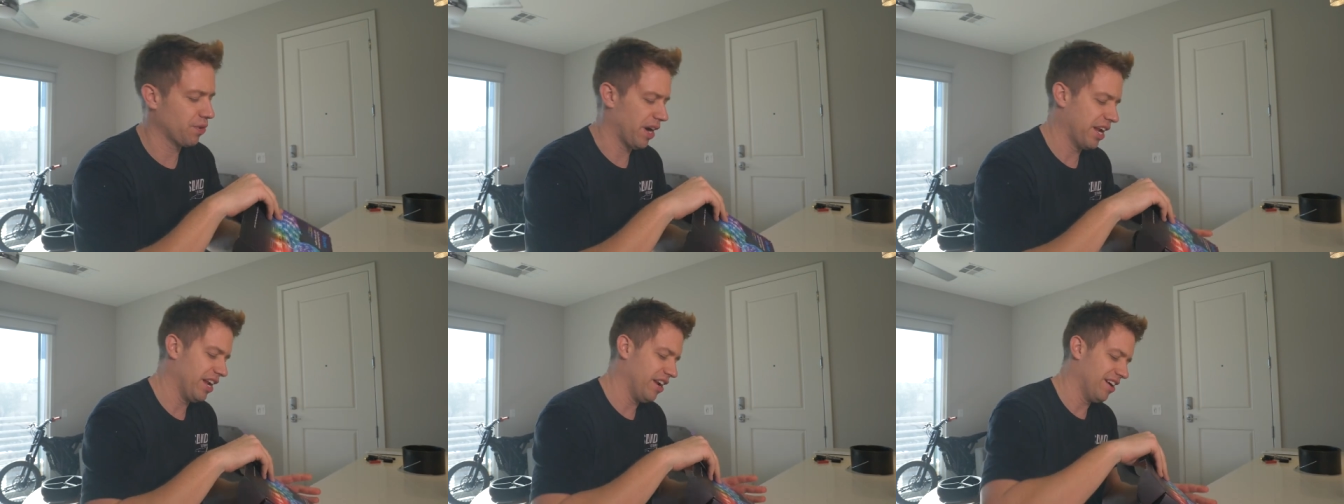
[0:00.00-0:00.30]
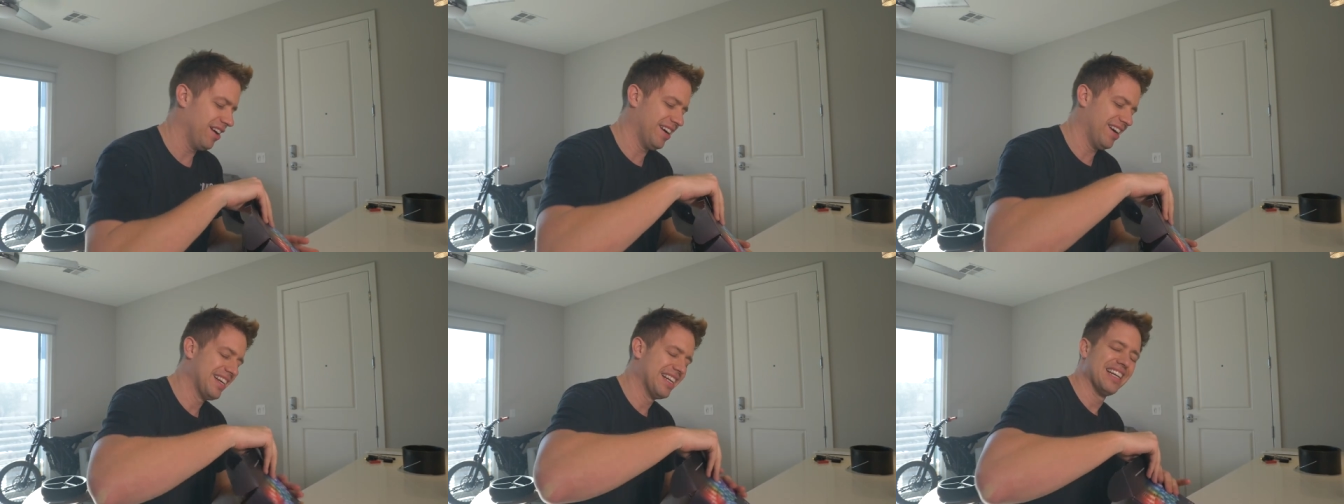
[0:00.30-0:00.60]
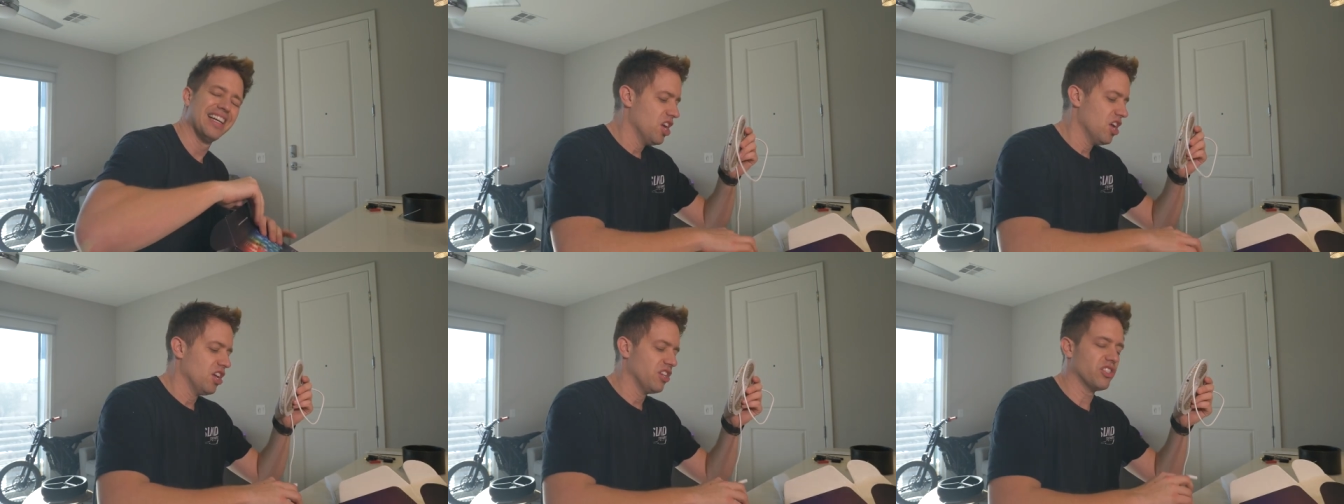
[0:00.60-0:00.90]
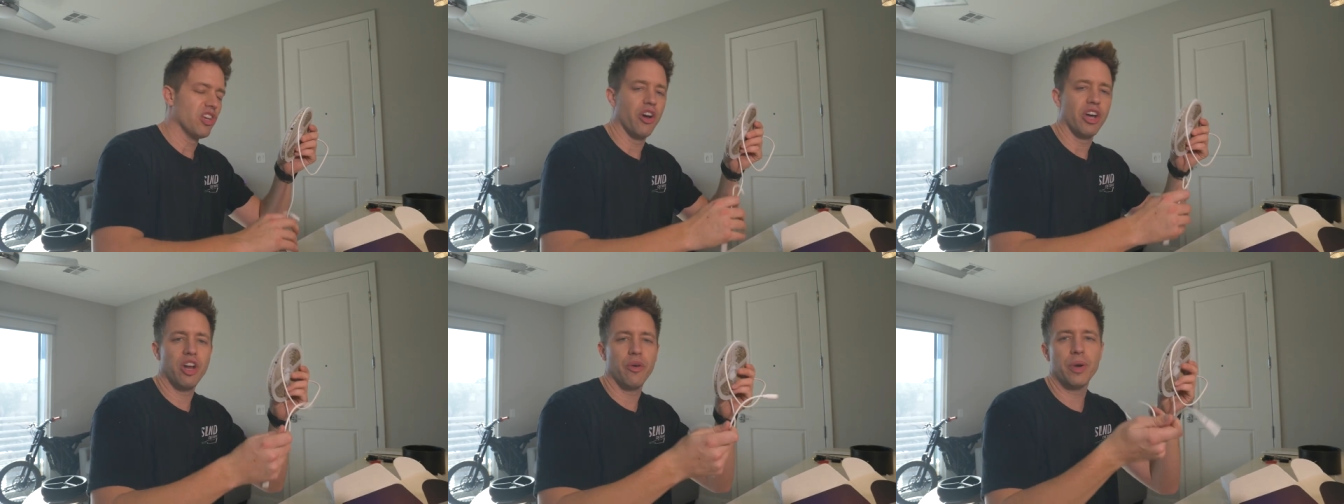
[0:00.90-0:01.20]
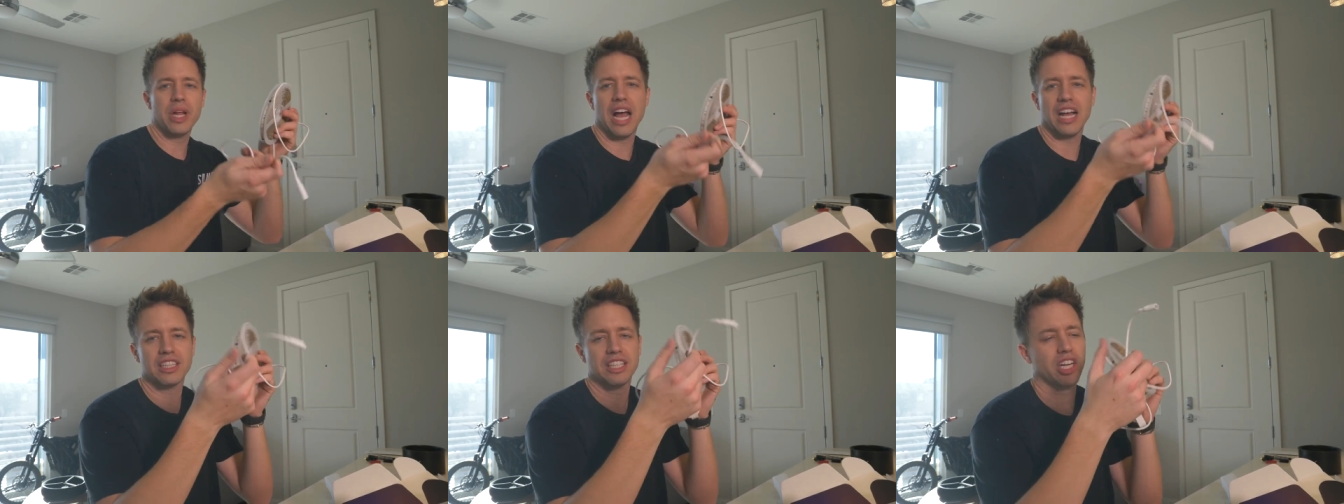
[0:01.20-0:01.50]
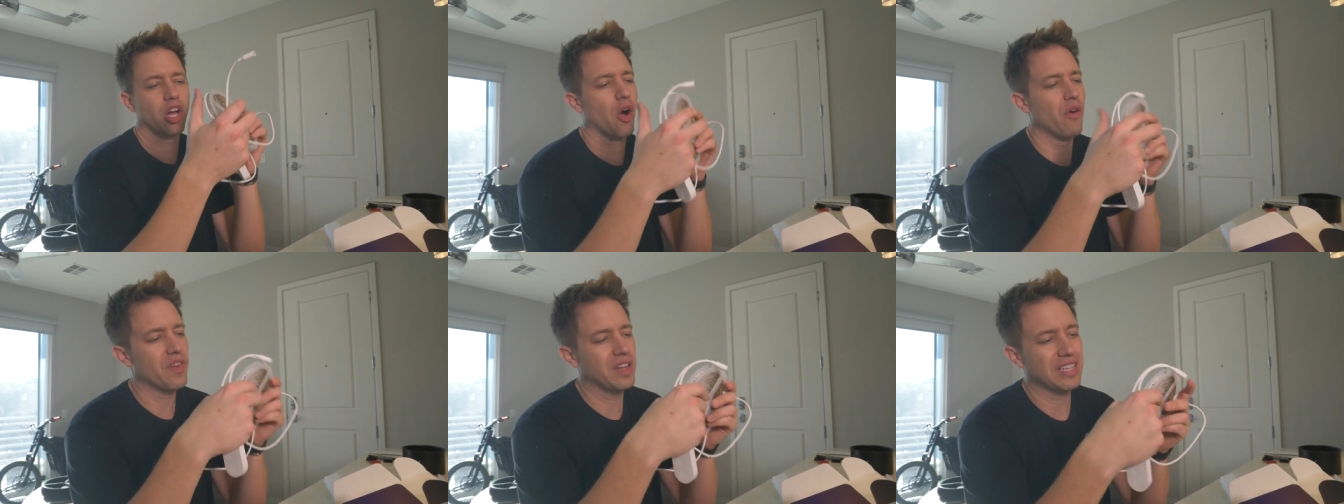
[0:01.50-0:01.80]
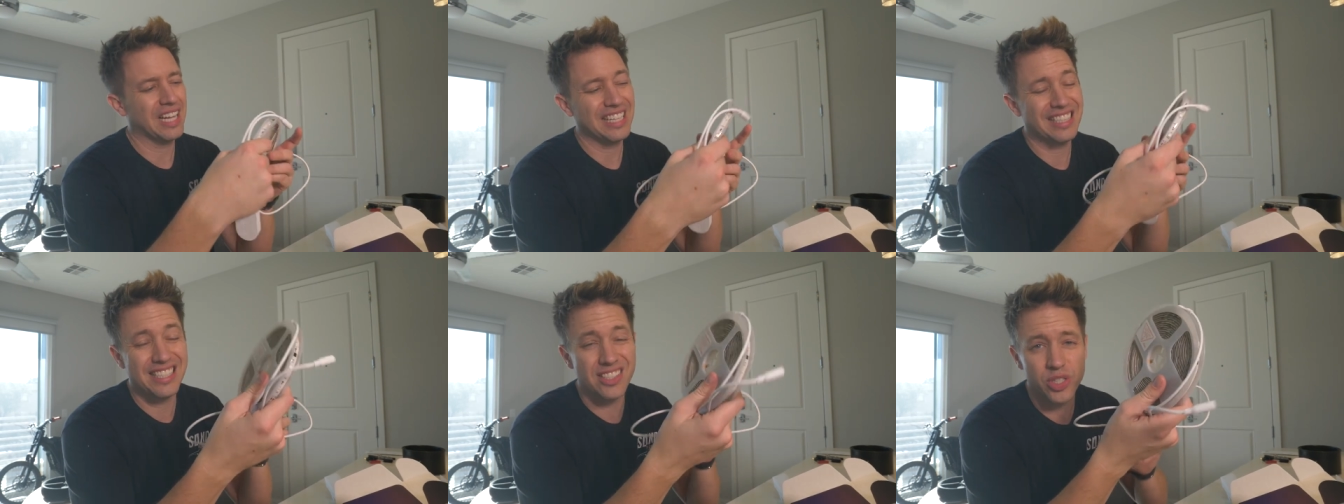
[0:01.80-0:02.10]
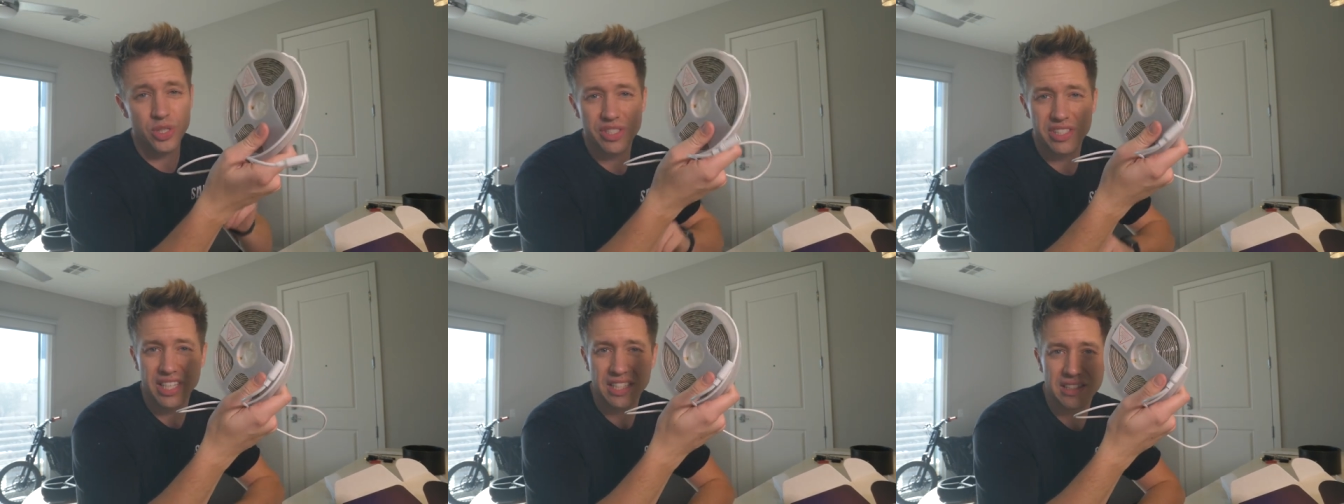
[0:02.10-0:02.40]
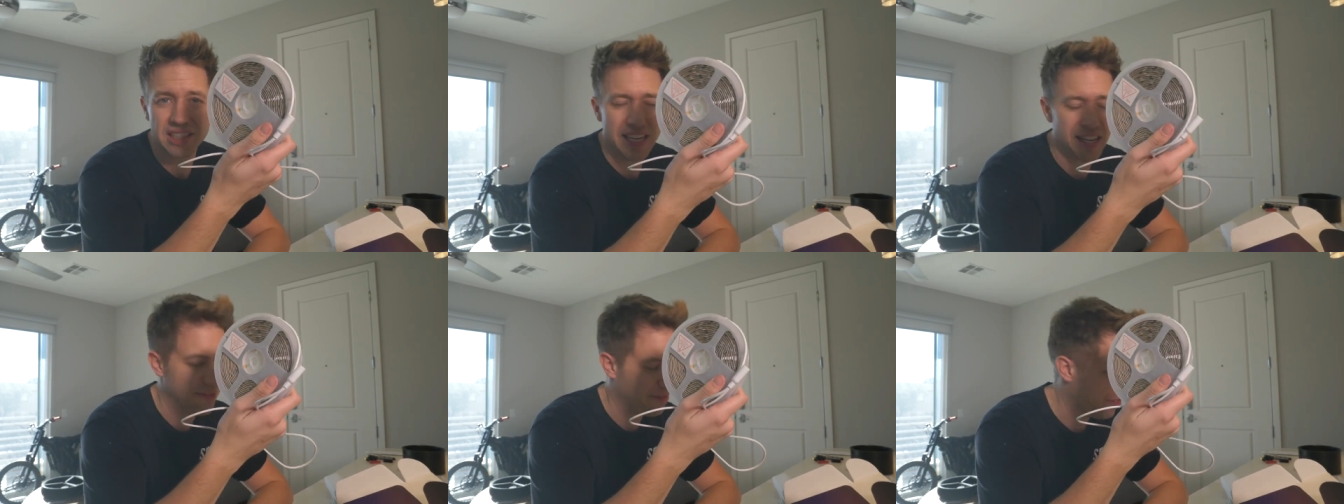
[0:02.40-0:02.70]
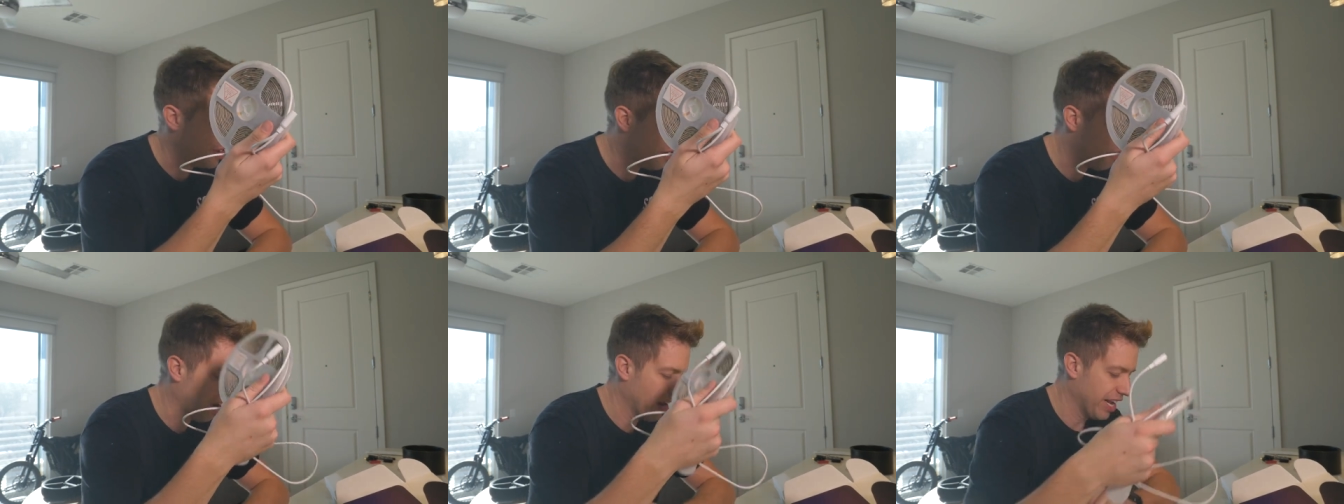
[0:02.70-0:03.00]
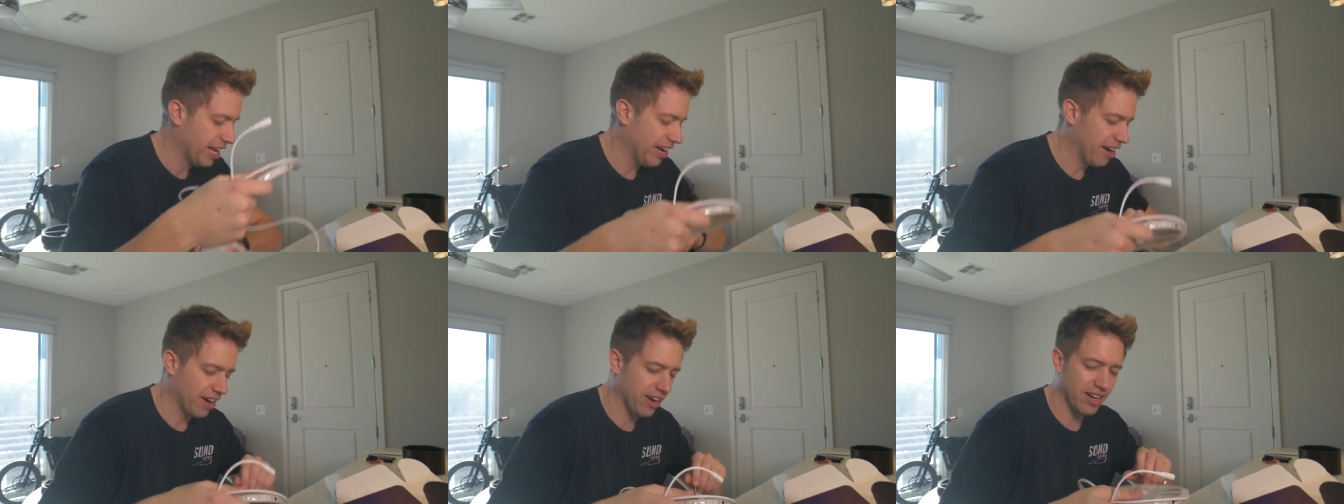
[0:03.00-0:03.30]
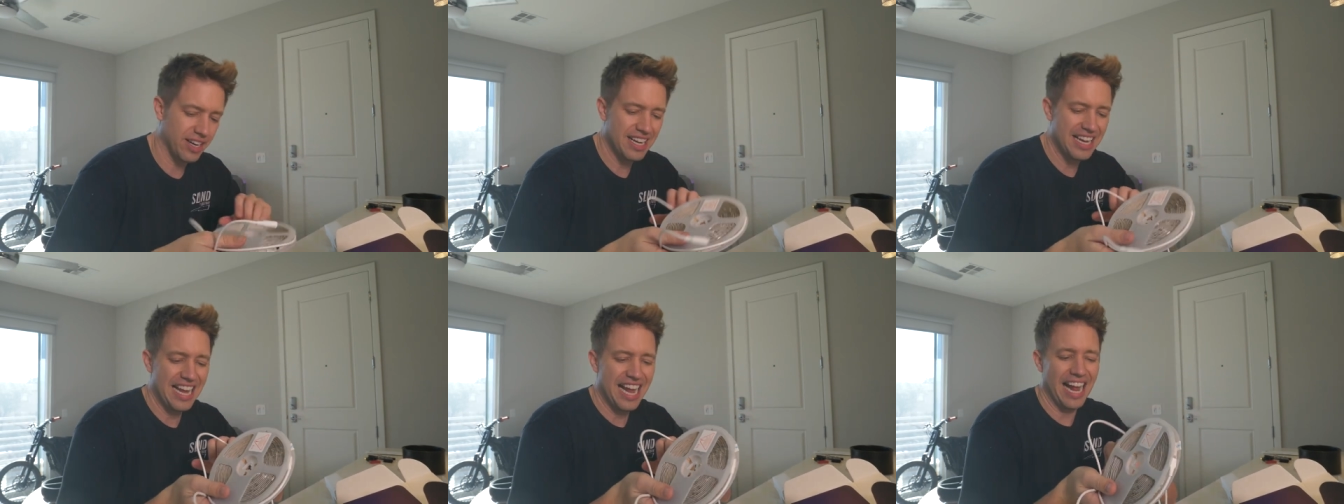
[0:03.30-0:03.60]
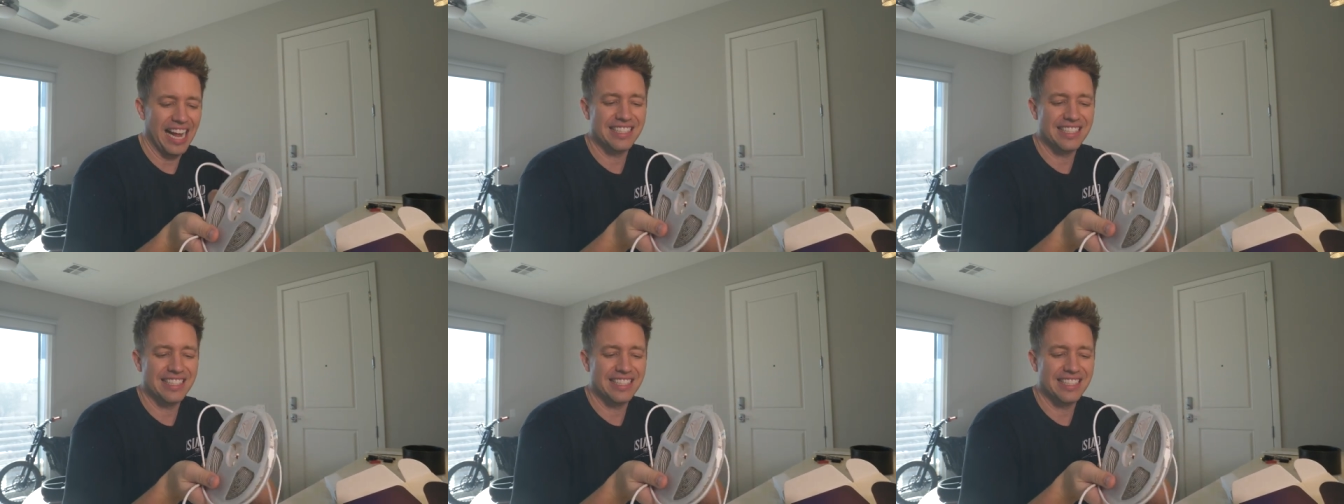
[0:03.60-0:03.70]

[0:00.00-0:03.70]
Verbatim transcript: right here. So here we got the Govee light. These are sixteen feet right here.